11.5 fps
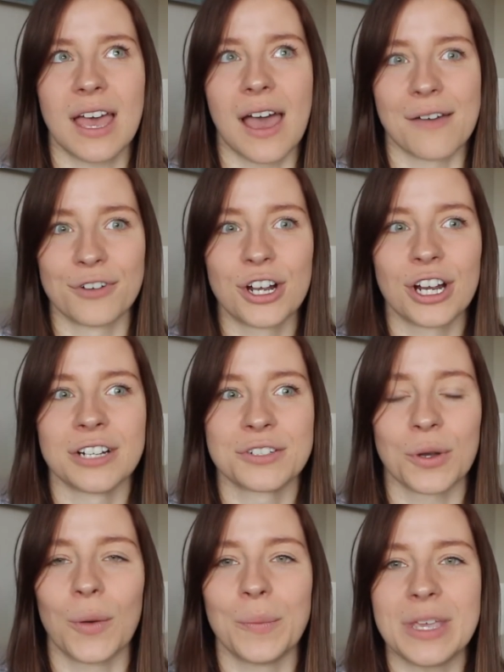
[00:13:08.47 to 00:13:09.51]
ever
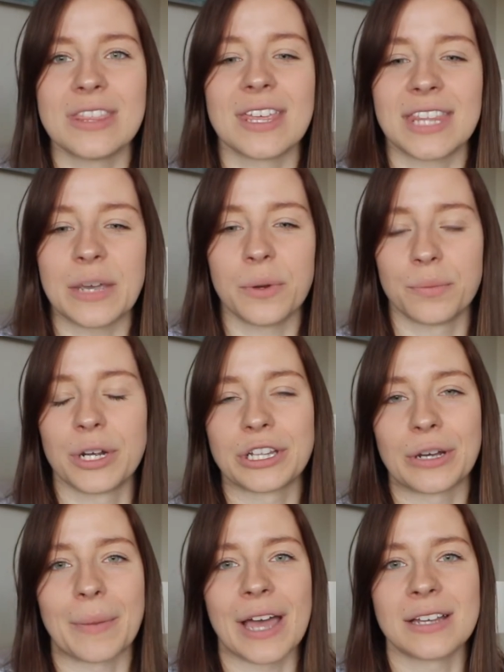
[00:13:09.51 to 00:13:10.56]
told me that they would bring
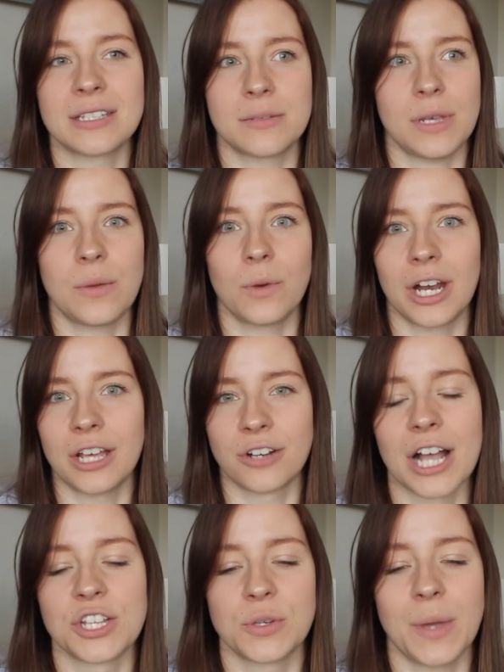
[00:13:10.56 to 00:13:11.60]
their pet to me when I
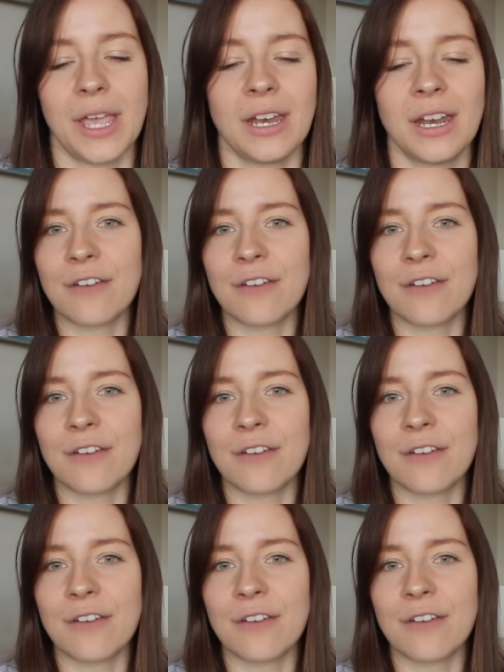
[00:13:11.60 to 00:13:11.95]
graduate.